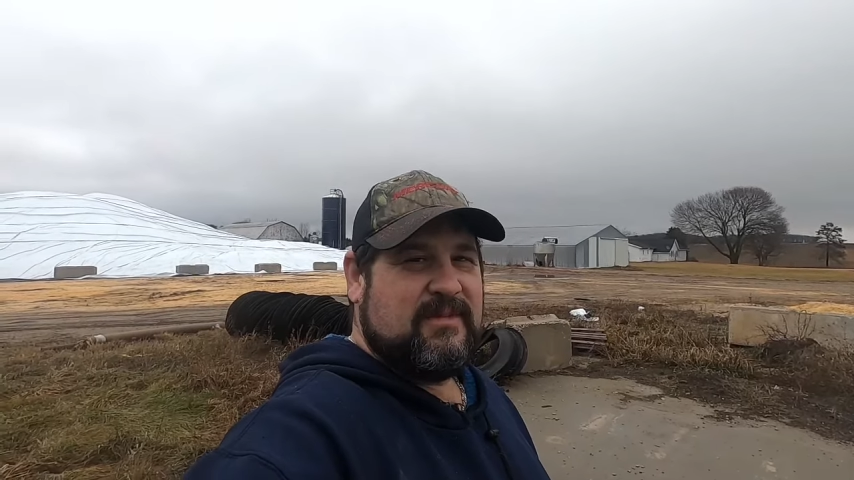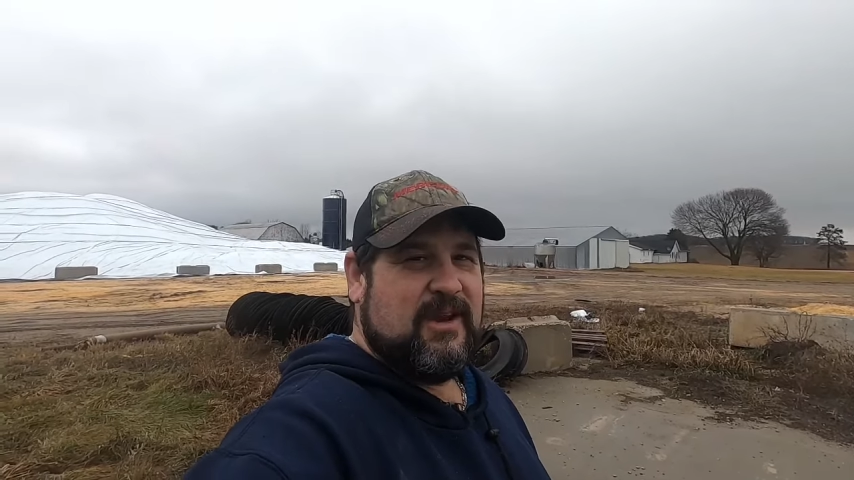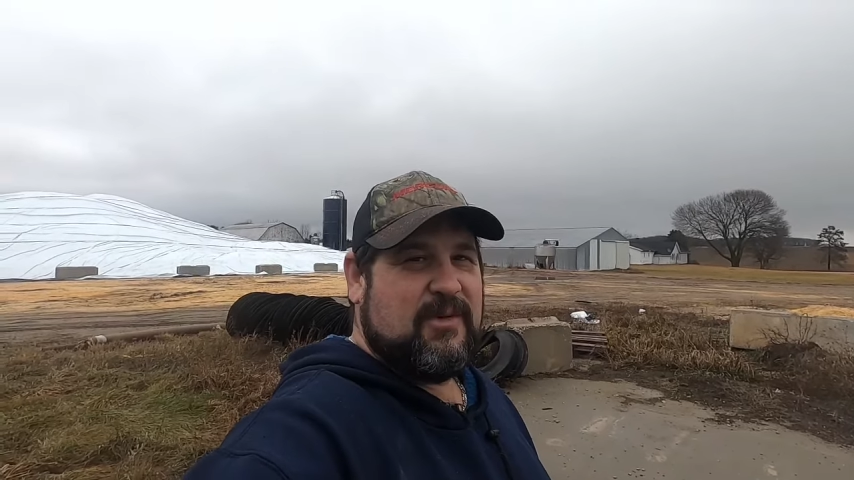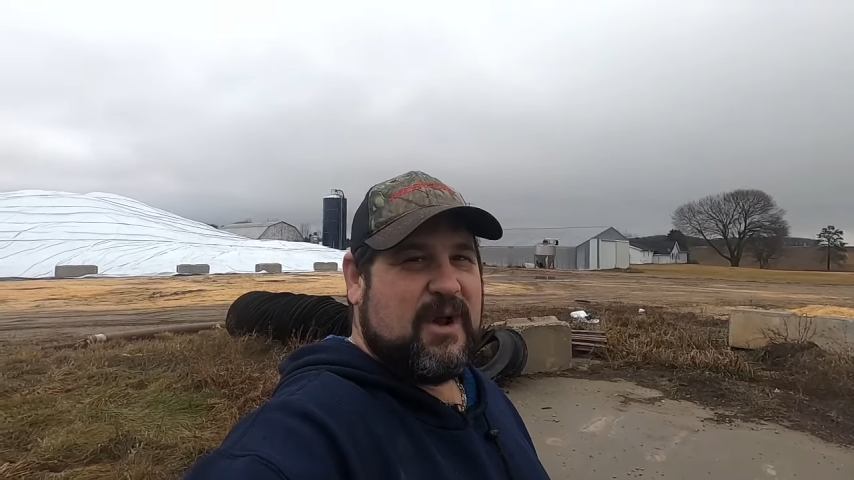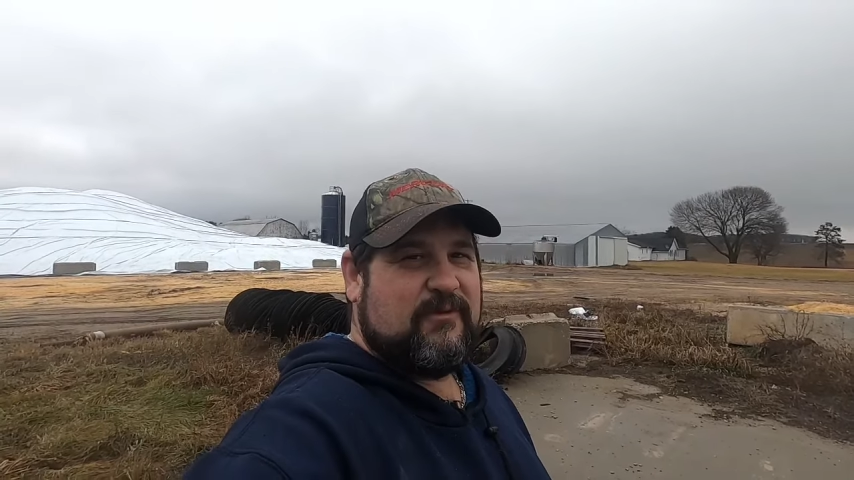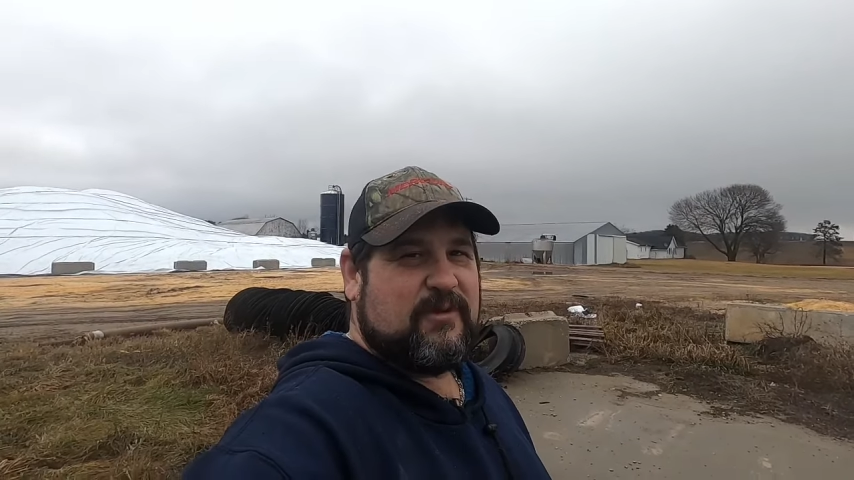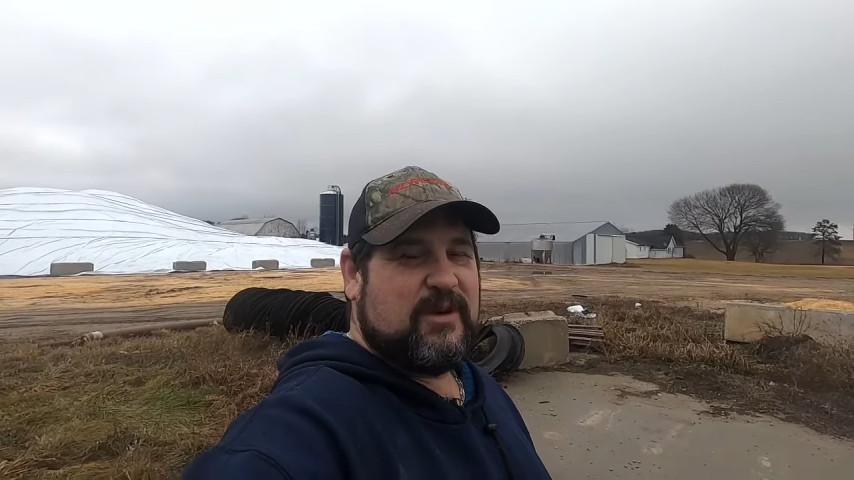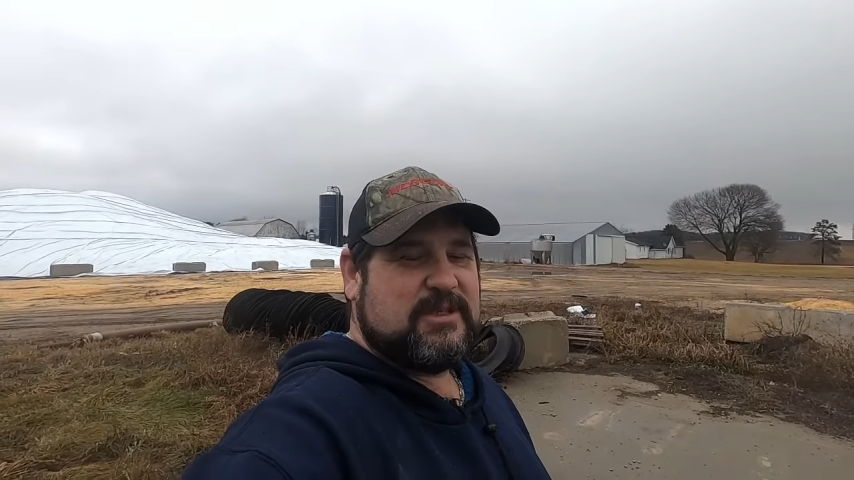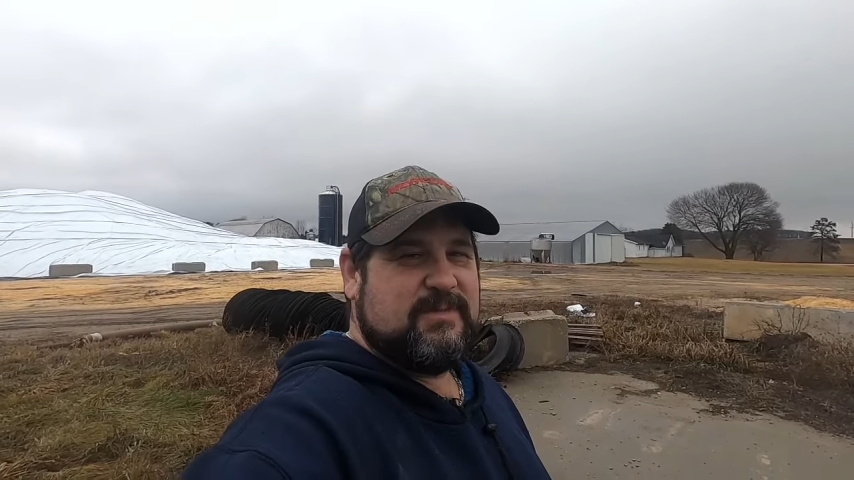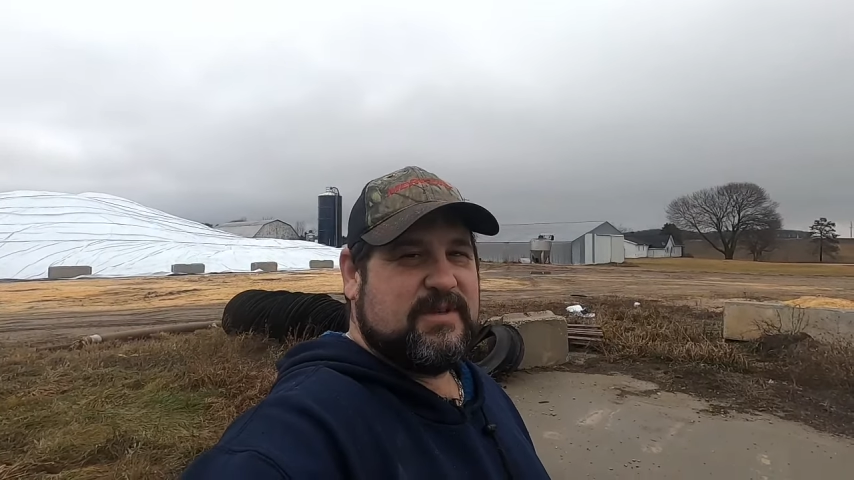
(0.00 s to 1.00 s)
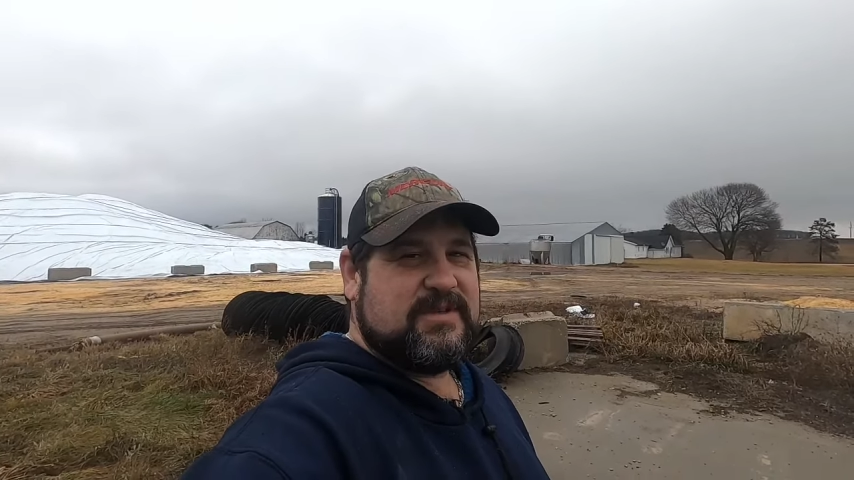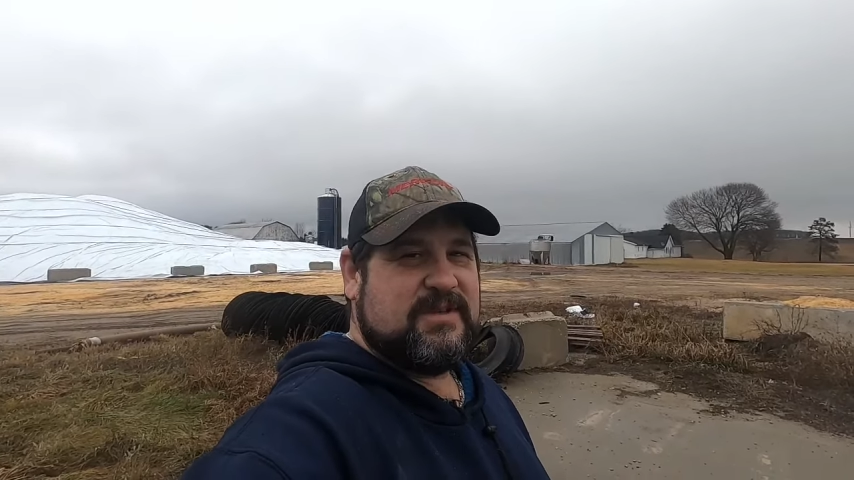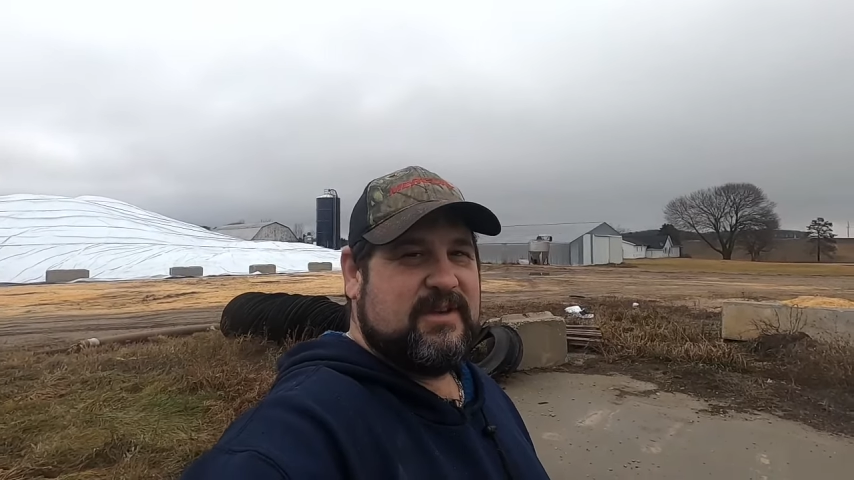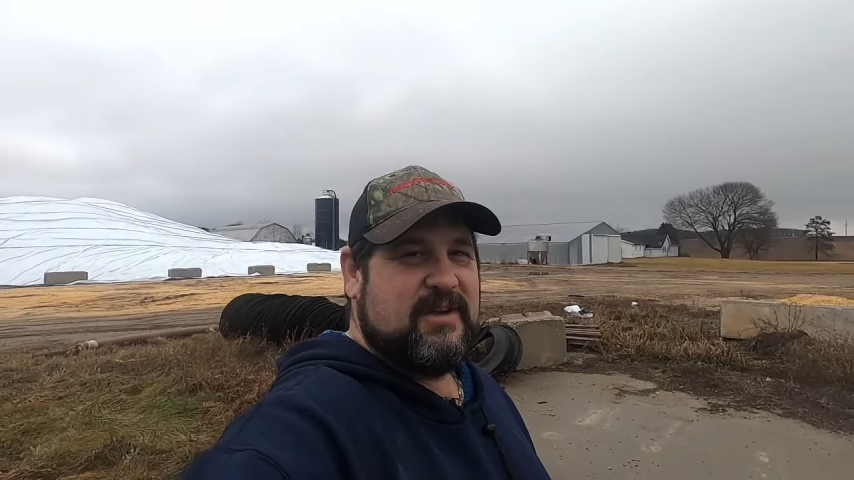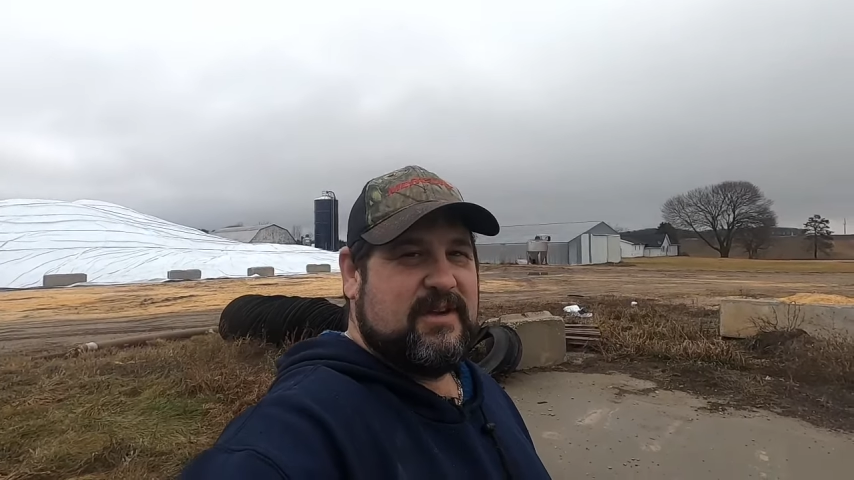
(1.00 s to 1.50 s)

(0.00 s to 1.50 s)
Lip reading: get ready for Christmas.